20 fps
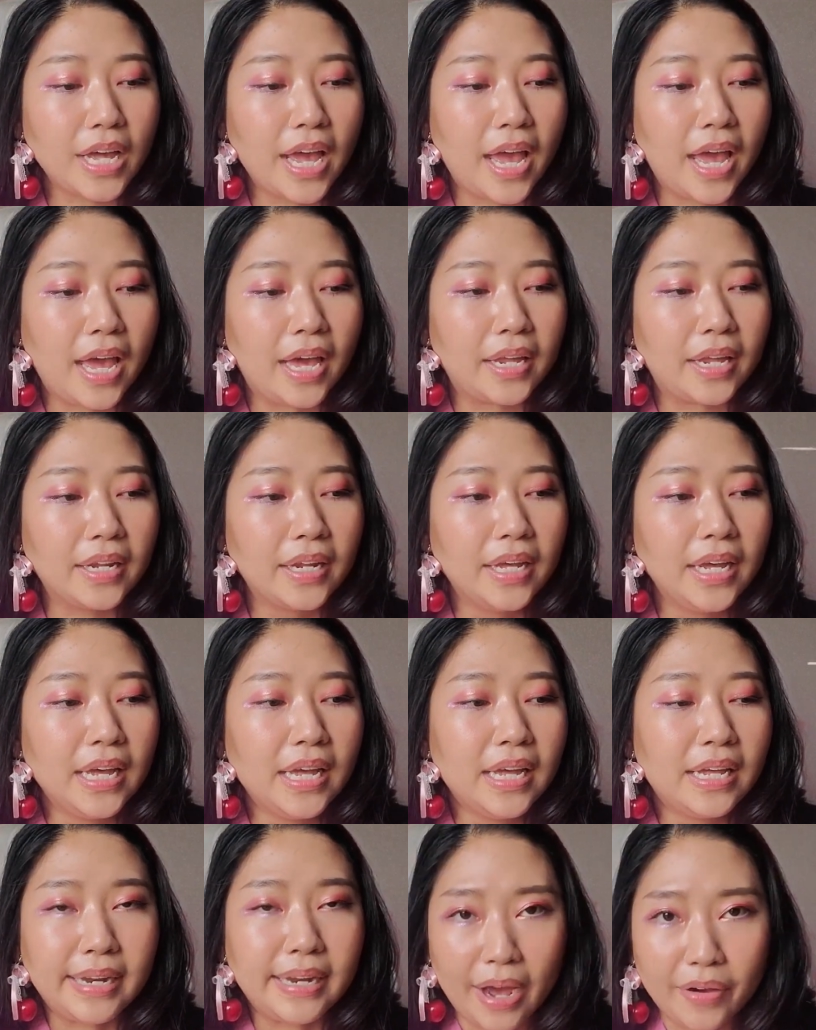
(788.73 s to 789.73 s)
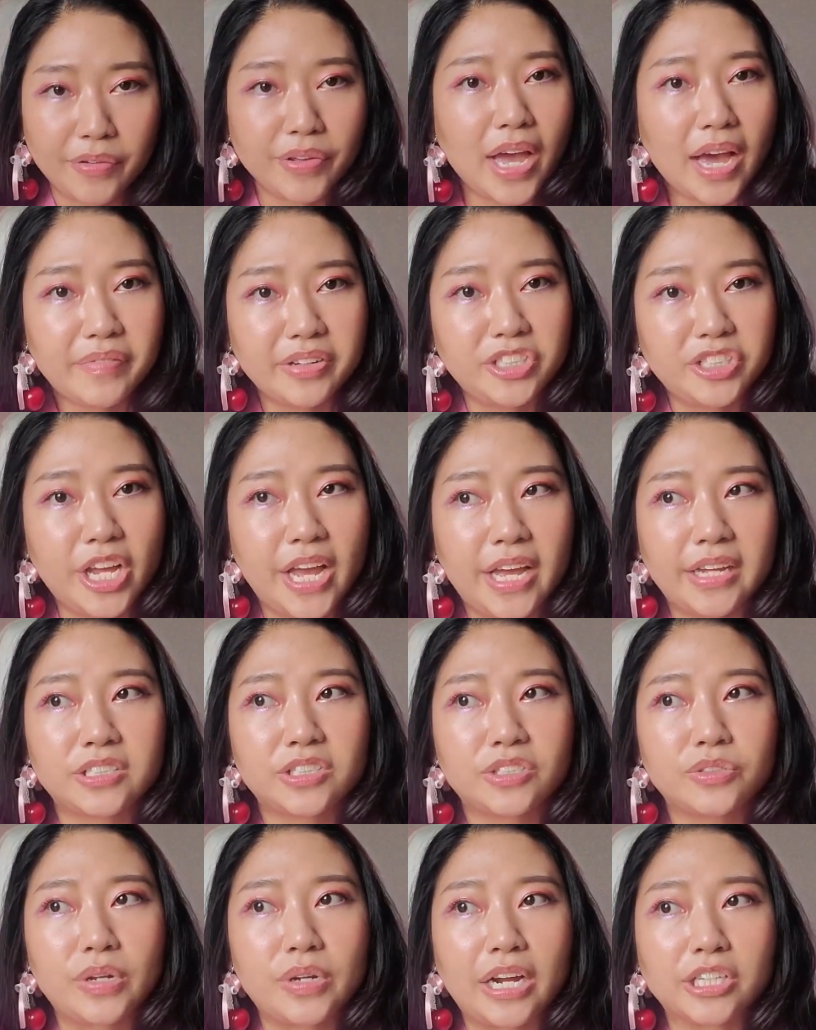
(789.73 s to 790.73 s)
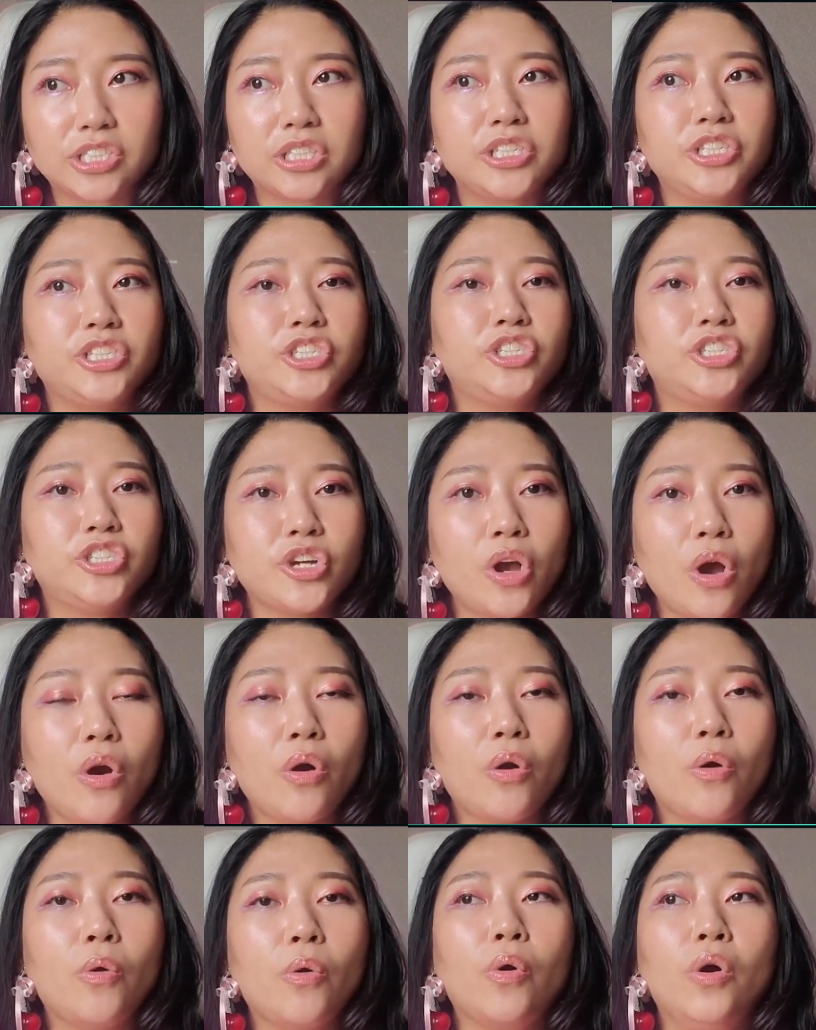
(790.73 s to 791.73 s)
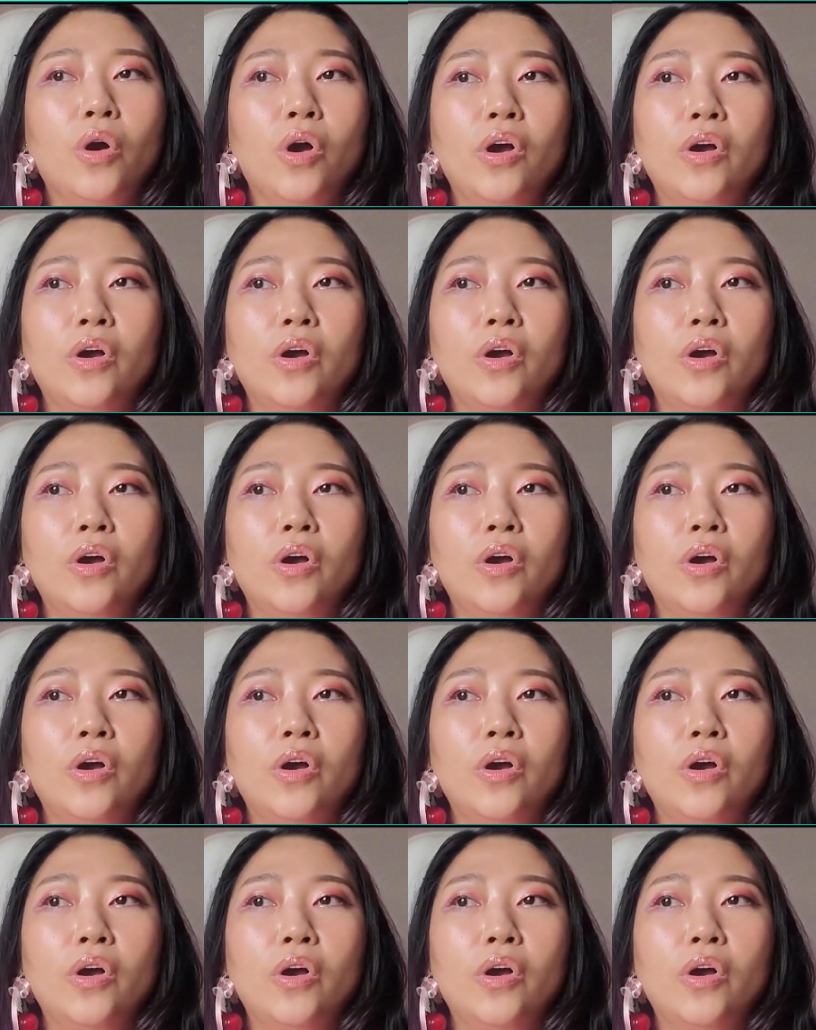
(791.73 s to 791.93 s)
and now you have a chance to actually show